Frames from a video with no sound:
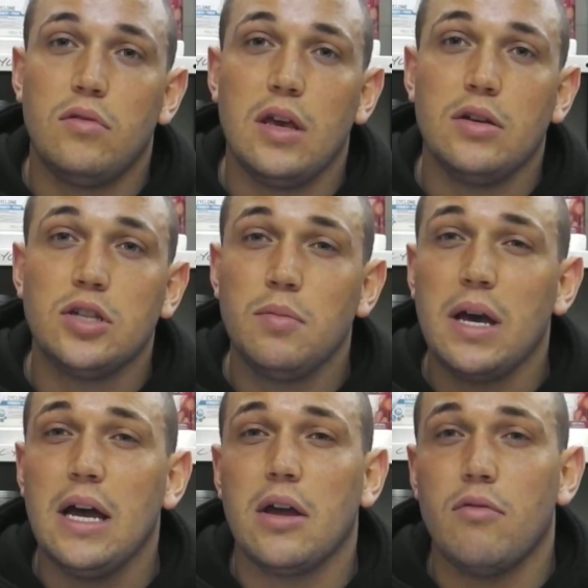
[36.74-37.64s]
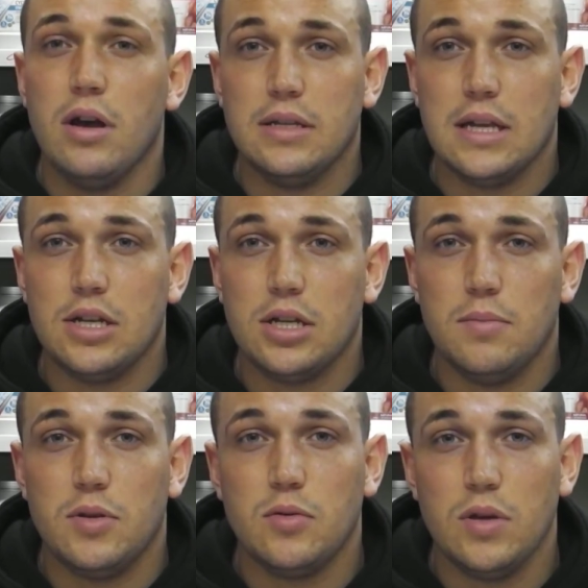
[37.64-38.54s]
they are subcategorized
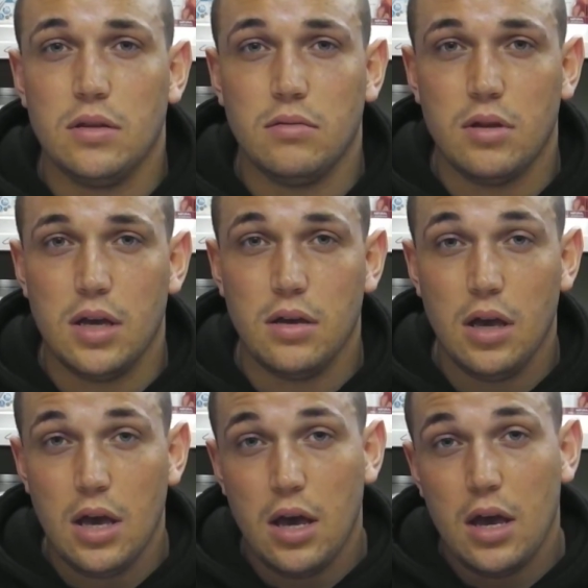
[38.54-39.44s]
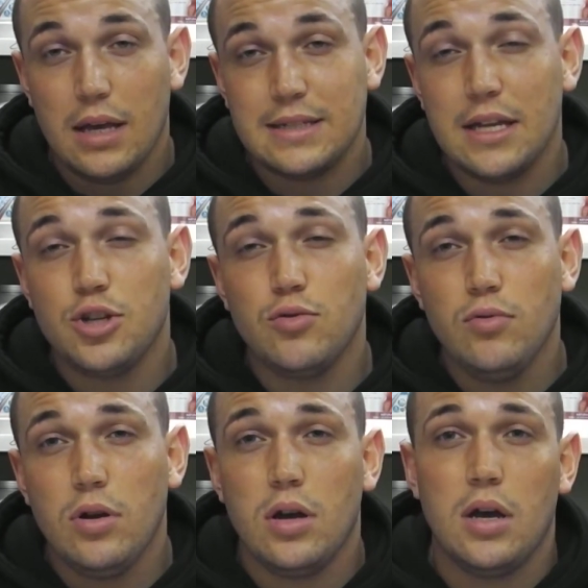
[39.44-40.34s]
actually between like
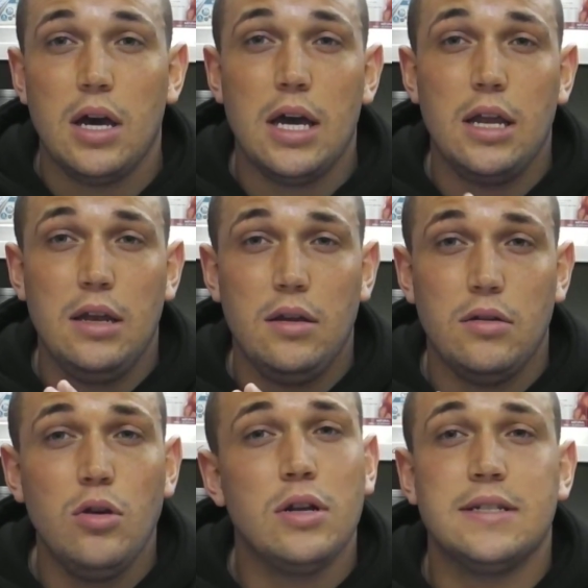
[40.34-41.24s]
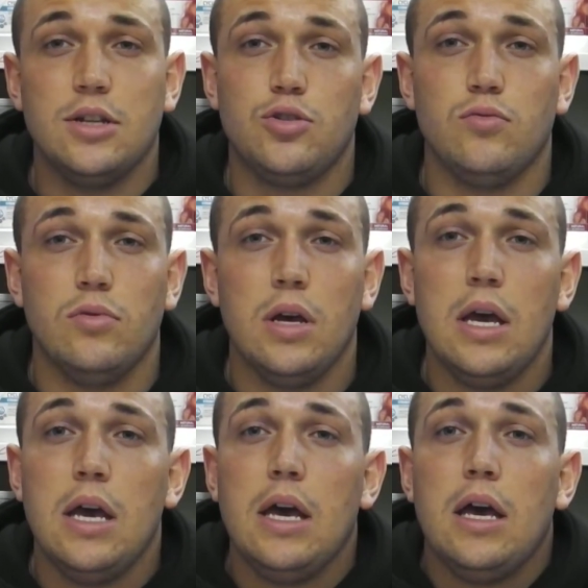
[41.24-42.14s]
essential and non-essential.
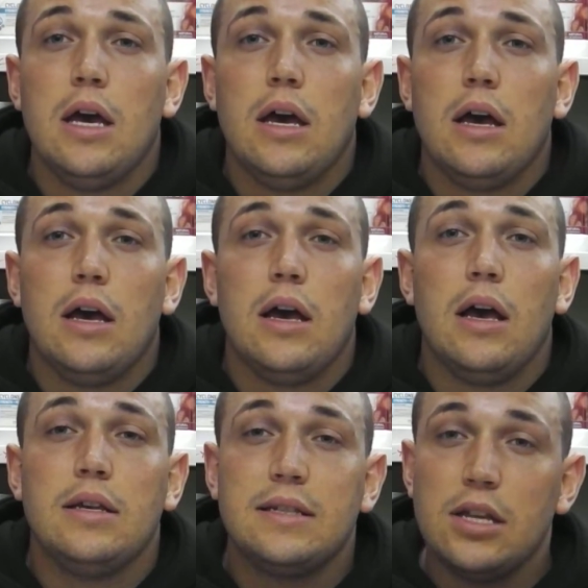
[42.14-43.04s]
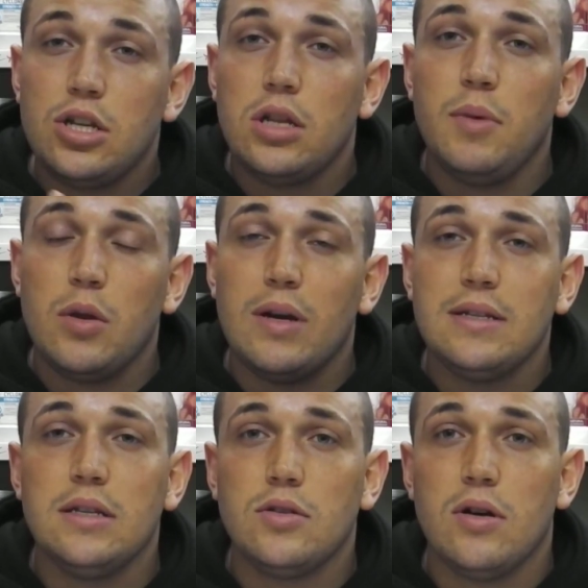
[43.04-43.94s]
Essential amino
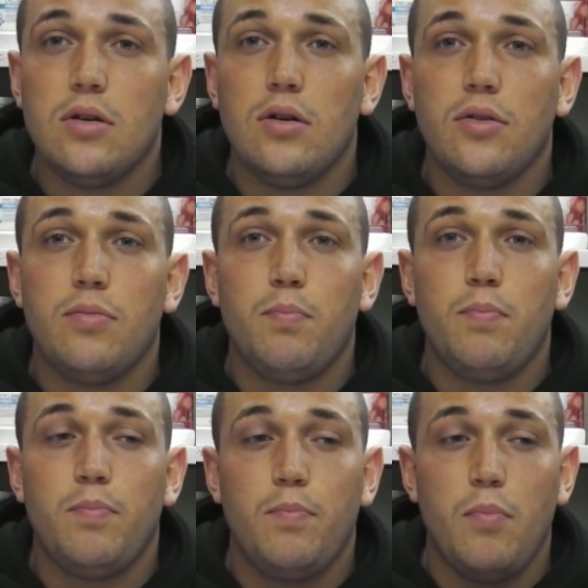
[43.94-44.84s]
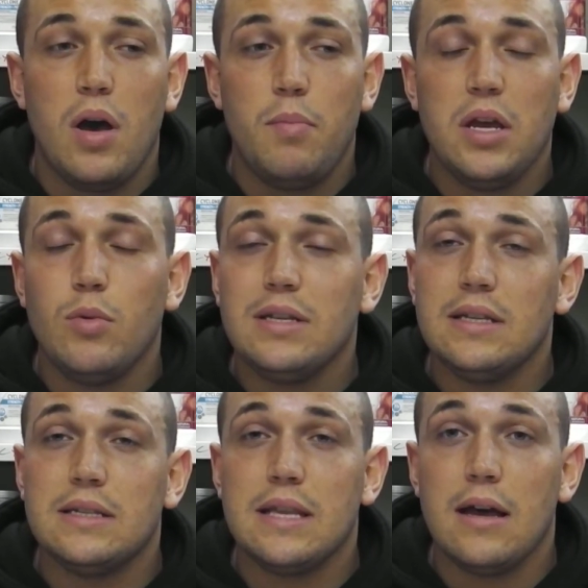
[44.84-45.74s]
acids are amino
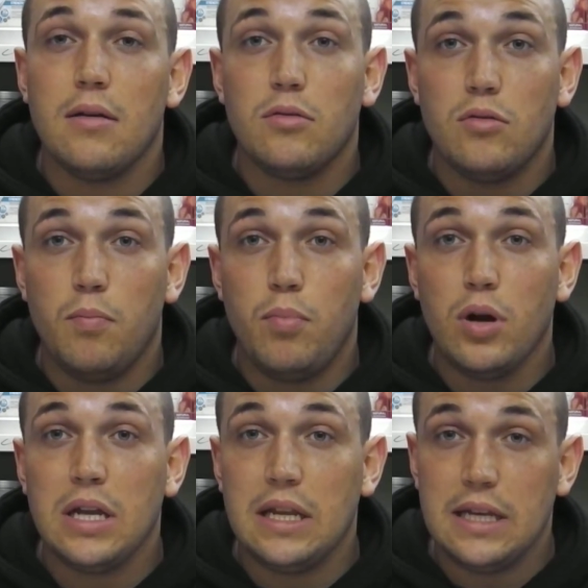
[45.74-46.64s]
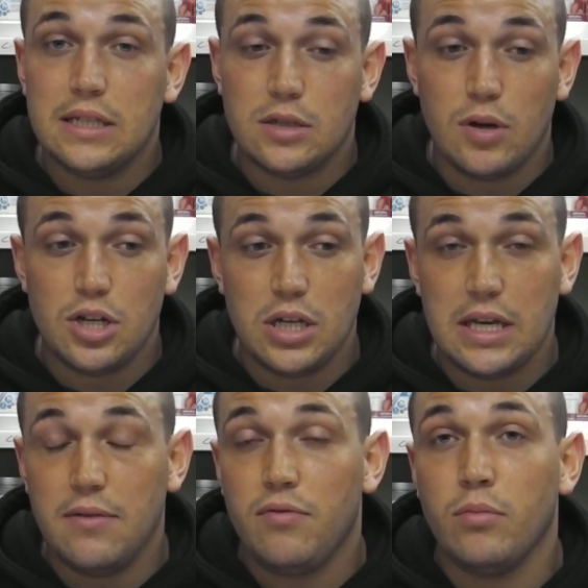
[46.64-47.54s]
acids that the body needs to actually
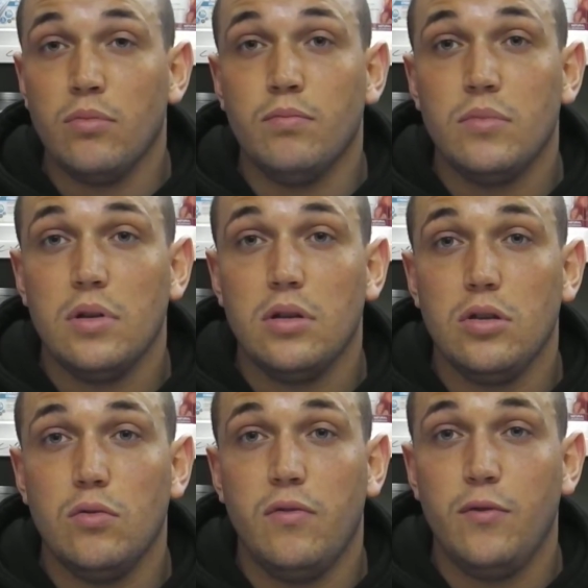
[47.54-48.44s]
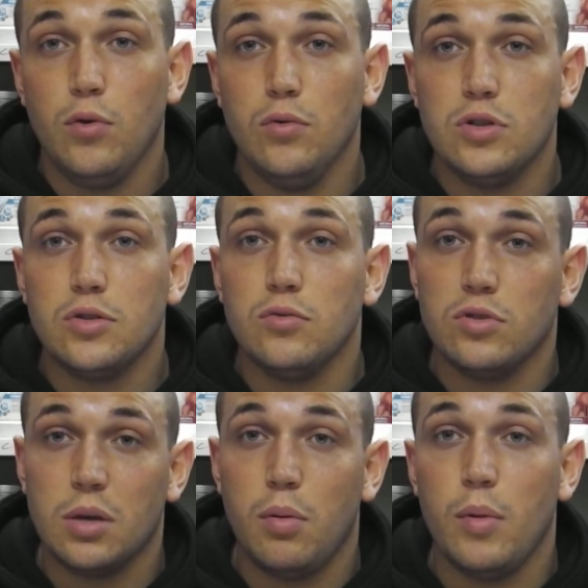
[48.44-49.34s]
get from your foods
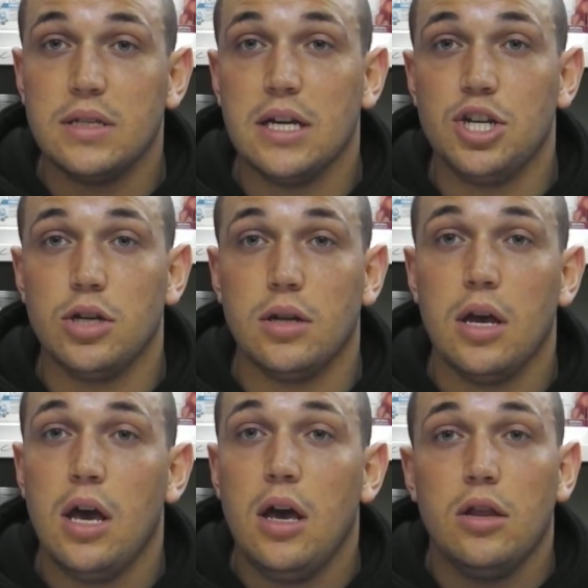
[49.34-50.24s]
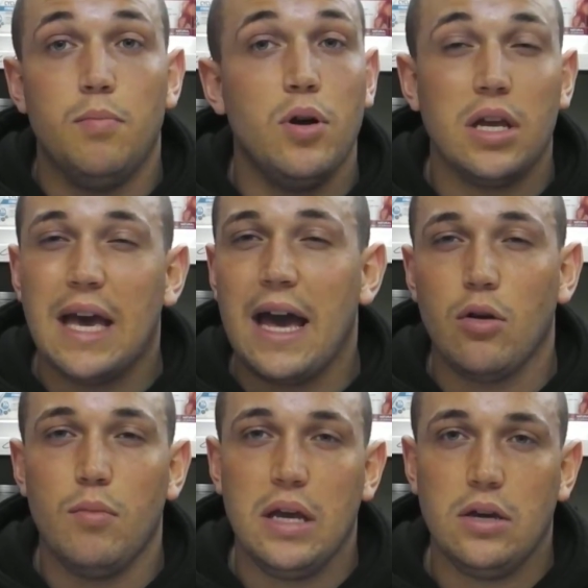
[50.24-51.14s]
or supplementation. The body
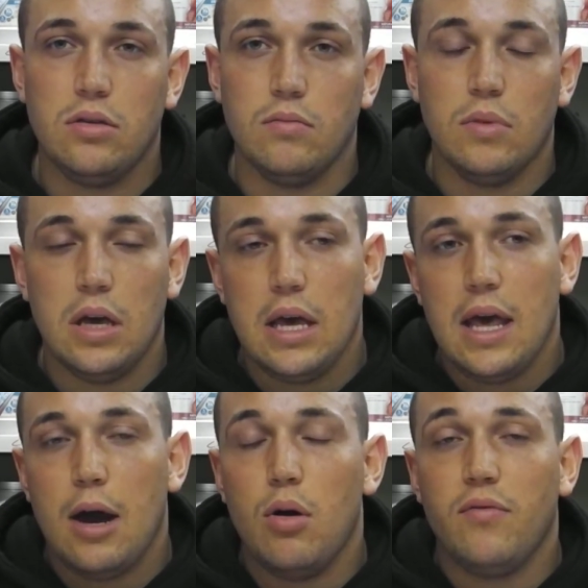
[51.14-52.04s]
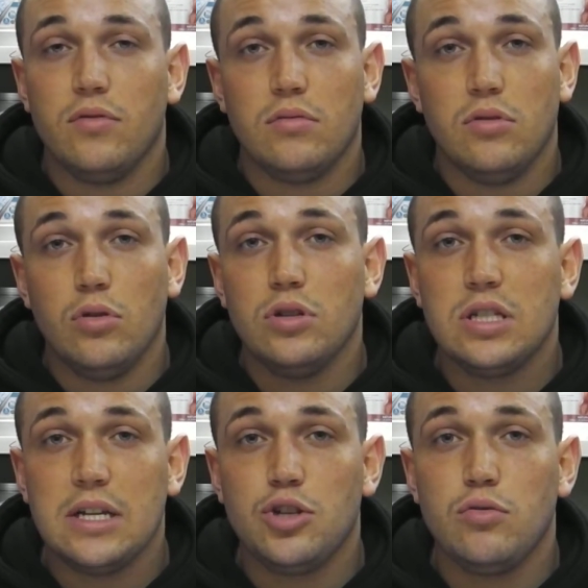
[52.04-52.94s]
cannot make them. However,
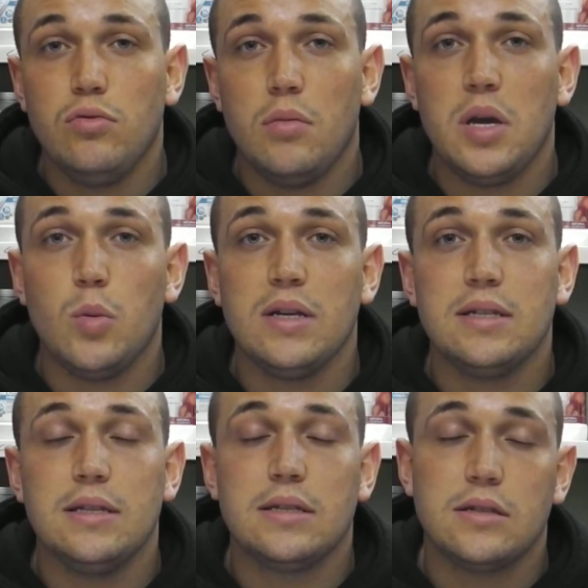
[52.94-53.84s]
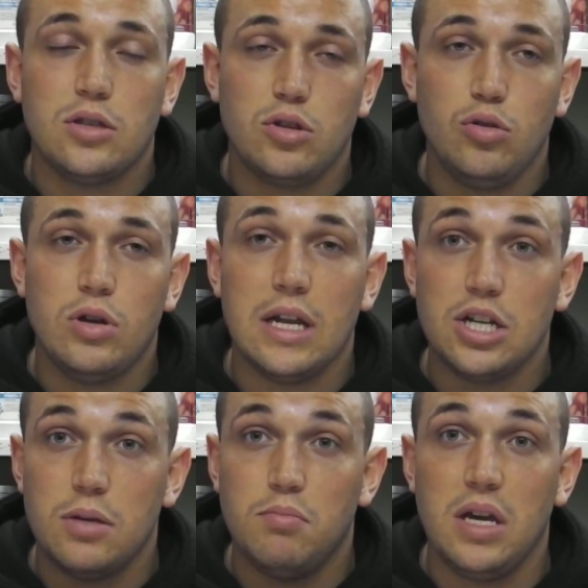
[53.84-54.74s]
non-essential amino acids, you can
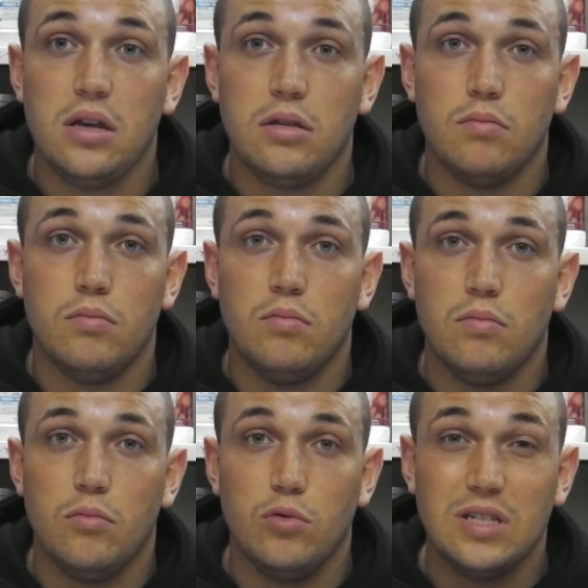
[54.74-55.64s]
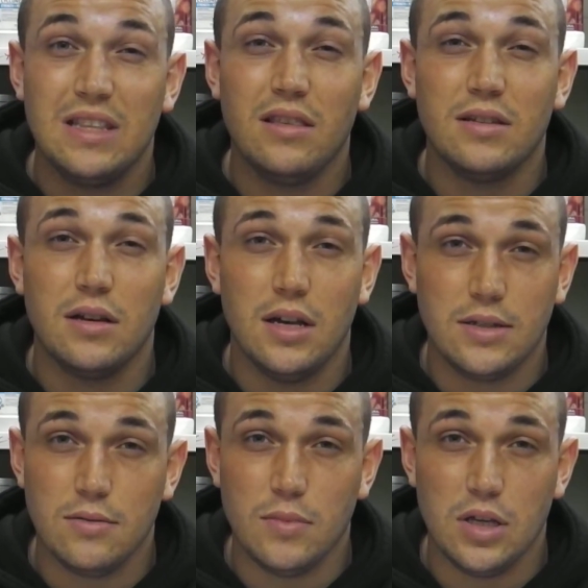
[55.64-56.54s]
actually make them or
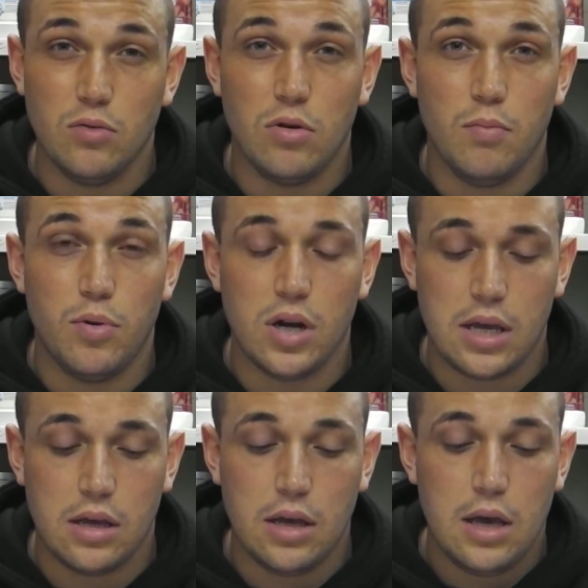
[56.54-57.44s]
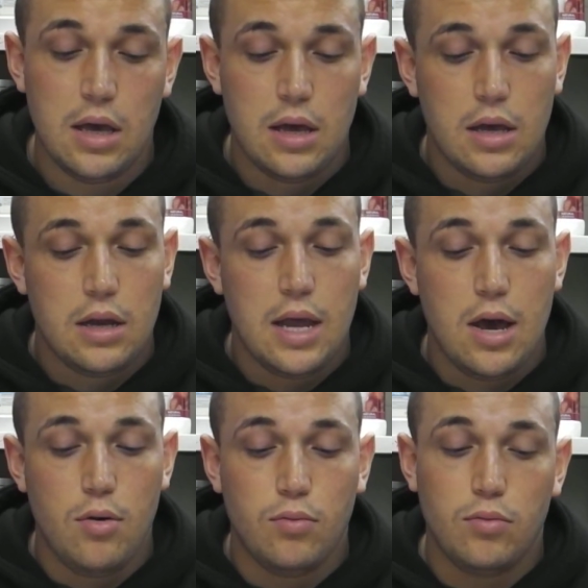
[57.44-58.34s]
synthesize them in your own body.
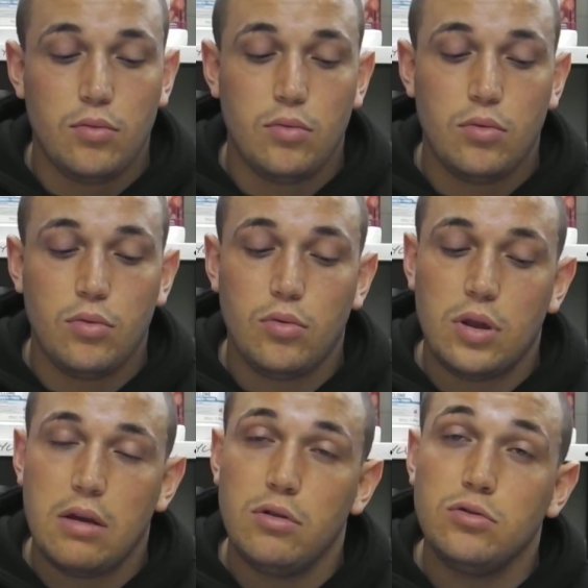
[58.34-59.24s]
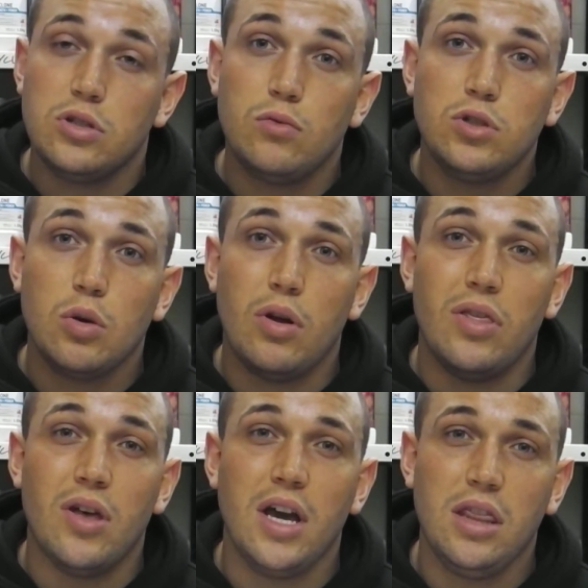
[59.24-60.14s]
Now, there is also a
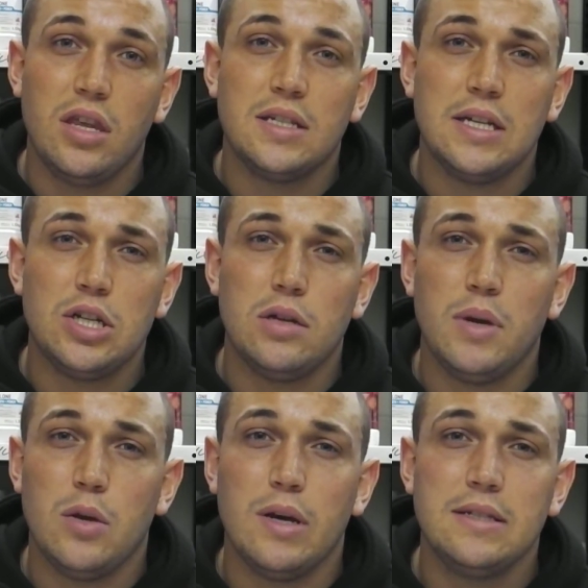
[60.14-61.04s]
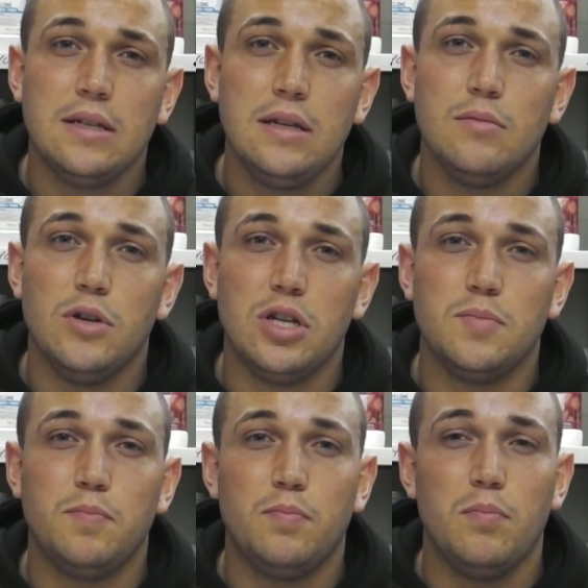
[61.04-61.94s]
ninth essential amino acid, which
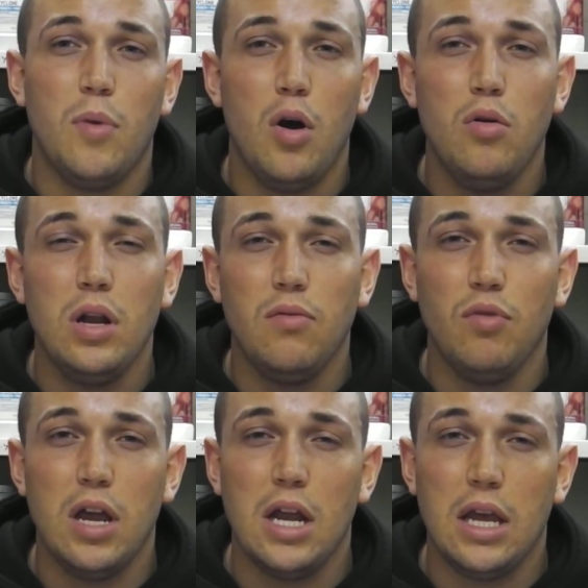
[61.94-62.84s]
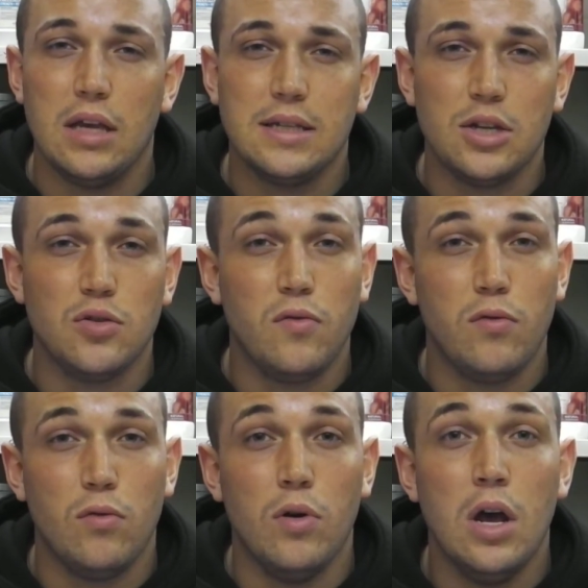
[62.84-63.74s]
is only really essential
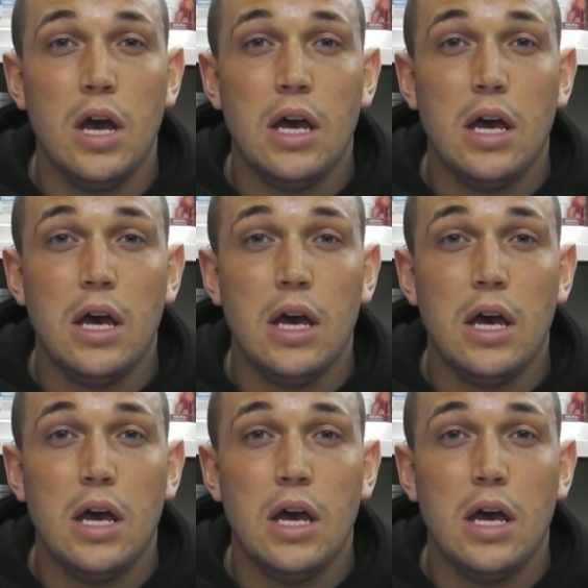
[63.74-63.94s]
for